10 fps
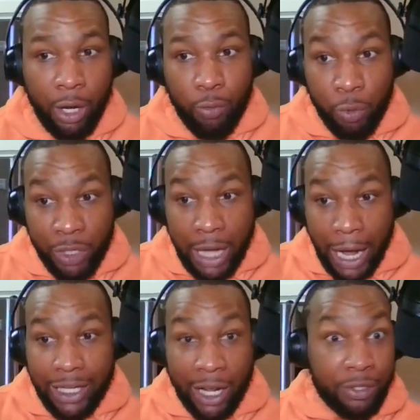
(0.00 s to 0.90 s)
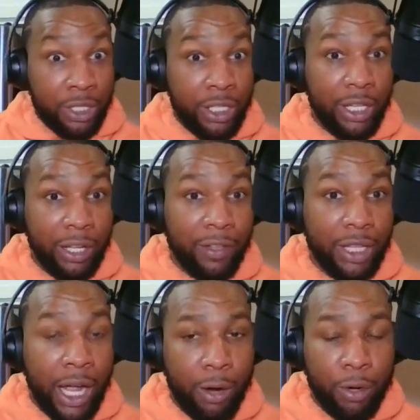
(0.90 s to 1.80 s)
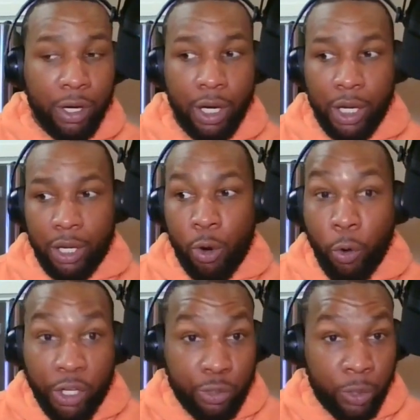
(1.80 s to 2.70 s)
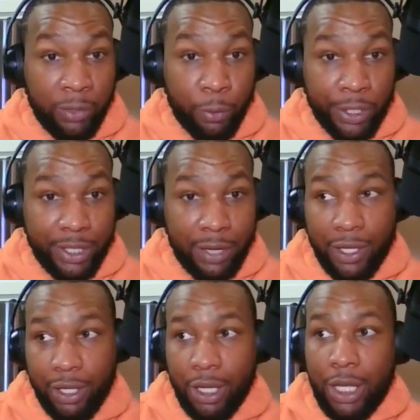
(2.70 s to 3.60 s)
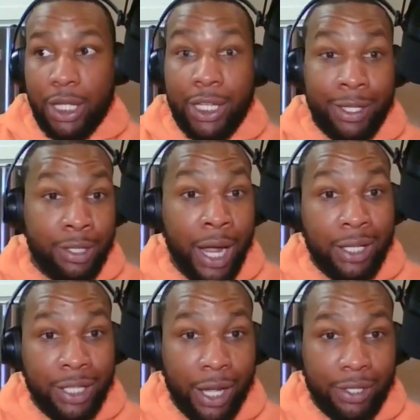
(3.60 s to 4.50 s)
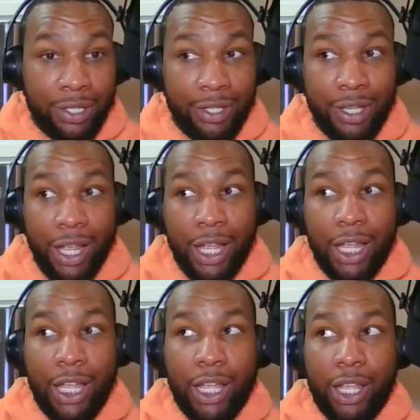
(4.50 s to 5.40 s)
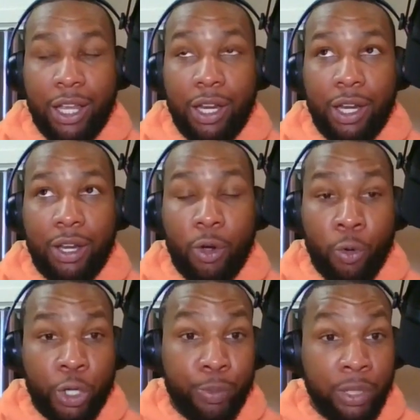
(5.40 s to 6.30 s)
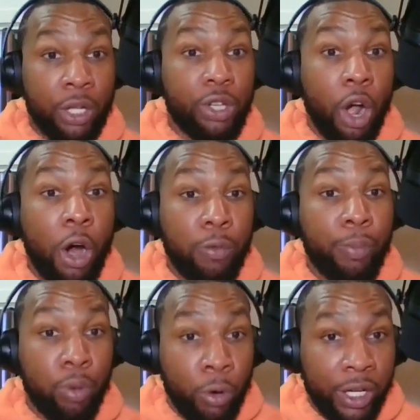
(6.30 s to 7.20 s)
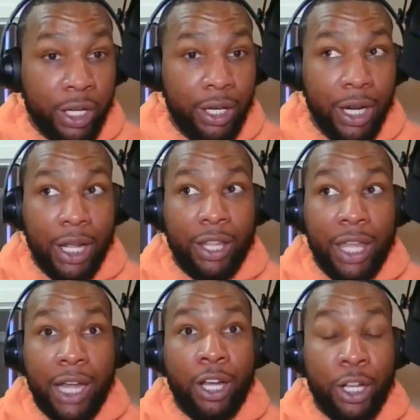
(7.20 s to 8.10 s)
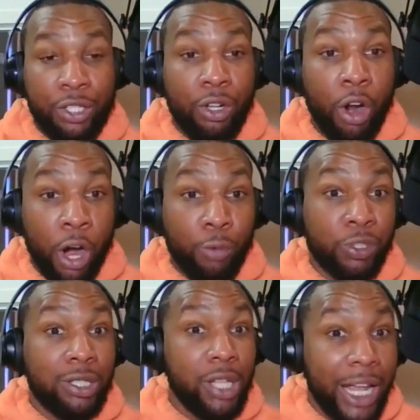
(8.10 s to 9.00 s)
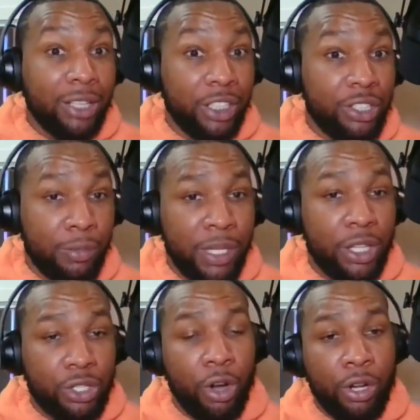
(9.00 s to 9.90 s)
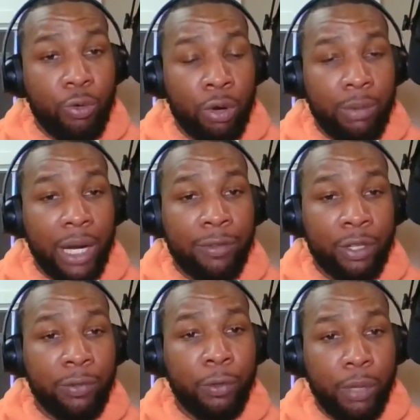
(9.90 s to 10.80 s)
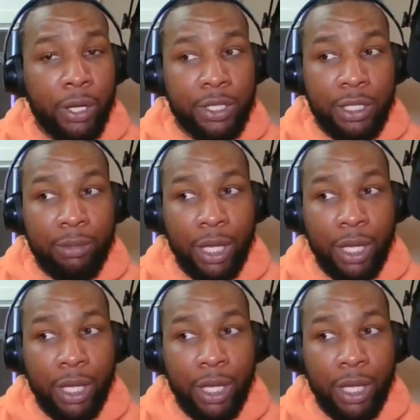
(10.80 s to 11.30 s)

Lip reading: When we got down to the 11th hour, Horns 24/7, Inside Texas, and Orange Bloods all reported that Hudson Card was likely to be the starting quarterback for the football team.